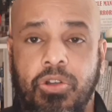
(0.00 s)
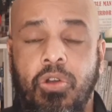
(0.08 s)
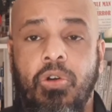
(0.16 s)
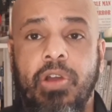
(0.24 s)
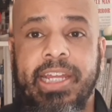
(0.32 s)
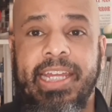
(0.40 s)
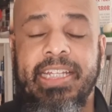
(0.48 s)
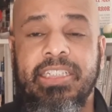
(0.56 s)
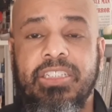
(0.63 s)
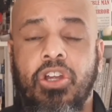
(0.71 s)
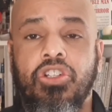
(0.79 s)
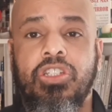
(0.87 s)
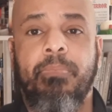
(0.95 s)
go
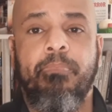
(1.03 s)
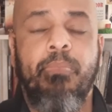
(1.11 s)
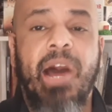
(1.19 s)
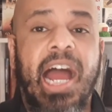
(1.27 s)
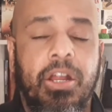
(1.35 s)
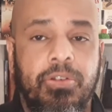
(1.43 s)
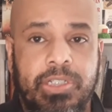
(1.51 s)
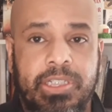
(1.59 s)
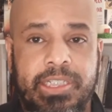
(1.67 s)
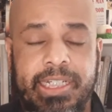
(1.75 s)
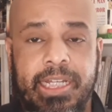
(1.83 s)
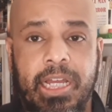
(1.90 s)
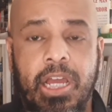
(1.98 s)
against our
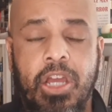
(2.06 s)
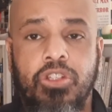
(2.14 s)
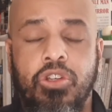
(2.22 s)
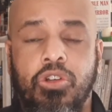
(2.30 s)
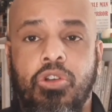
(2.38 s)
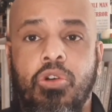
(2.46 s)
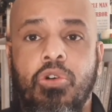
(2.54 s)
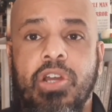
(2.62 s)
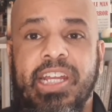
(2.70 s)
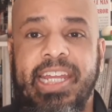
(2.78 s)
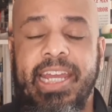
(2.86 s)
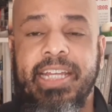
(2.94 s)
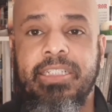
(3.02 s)
democracy, to go
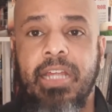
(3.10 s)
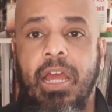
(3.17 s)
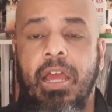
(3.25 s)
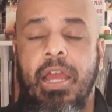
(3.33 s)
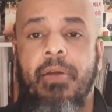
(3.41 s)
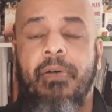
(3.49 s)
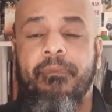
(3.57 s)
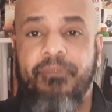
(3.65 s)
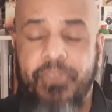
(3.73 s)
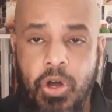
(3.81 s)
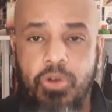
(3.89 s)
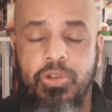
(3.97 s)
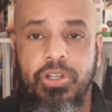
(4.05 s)
against
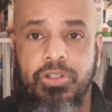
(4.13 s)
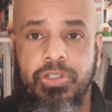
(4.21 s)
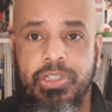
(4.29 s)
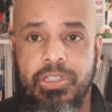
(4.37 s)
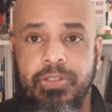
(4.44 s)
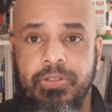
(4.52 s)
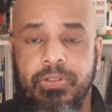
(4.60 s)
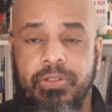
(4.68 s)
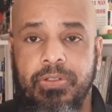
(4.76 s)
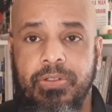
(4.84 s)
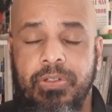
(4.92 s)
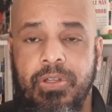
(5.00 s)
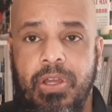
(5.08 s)
voters.
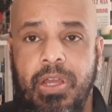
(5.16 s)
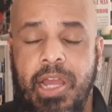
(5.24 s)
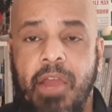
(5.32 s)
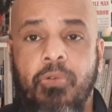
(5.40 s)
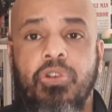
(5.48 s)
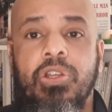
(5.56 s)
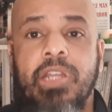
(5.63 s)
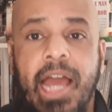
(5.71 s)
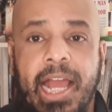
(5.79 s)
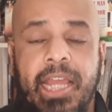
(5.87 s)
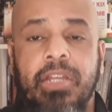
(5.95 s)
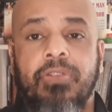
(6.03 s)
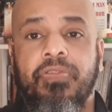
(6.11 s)
And we're
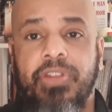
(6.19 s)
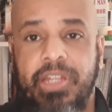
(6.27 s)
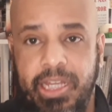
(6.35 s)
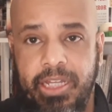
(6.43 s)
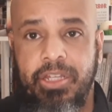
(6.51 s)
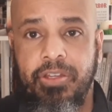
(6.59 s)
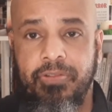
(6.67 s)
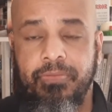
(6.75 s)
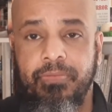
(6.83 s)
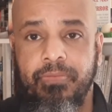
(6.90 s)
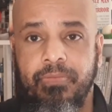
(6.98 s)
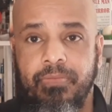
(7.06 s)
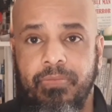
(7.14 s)
not going to forget you.
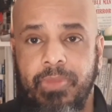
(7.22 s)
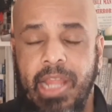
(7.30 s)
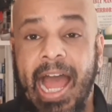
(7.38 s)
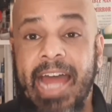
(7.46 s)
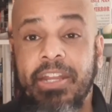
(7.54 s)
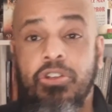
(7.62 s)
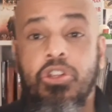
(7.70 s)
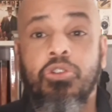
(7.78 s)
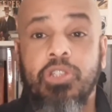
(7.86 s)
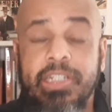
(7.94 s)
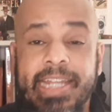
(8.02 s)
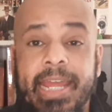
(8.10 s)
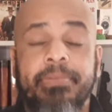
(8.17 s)
I don't know
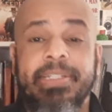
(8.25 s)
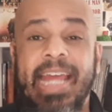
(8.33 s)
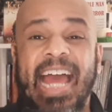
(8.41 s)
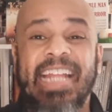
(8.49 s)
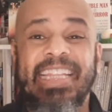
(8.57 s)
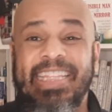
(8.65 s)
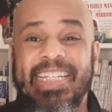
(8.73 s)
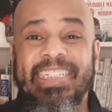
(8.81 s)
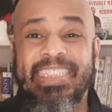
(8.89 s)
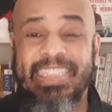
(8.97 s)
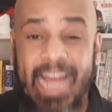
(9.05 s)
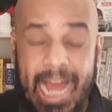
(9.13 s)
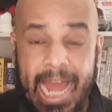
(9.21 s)
the names at this
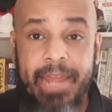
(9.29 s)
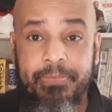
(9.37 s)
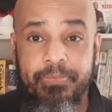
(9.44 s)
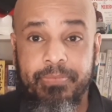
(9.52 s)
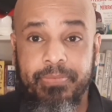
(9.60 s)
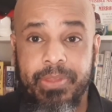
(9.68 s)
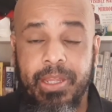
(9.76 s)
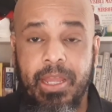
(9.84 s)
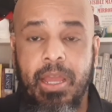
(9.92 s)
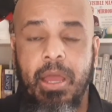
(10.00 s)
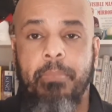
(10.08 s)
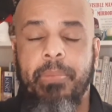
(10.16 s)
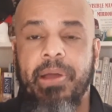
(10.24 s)
time,
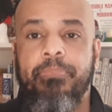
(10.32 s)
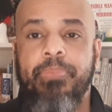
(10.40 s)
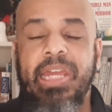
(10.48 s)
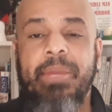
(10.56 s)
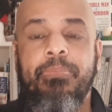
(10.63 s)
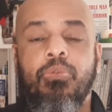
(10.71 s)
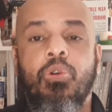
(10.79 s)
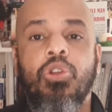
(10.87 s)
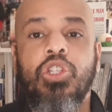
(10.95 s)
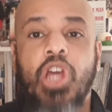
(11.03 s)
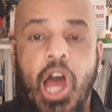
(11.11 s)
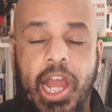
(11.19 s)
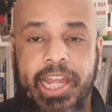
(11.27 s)
but people are
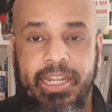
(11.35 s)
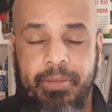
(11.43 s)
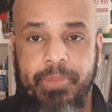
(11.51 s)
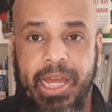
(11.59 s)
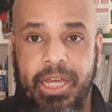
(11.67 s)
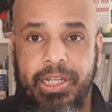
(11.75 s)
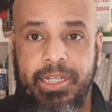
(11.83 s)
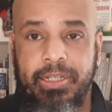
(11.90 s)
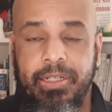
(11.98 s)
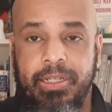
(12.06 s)
talking about it.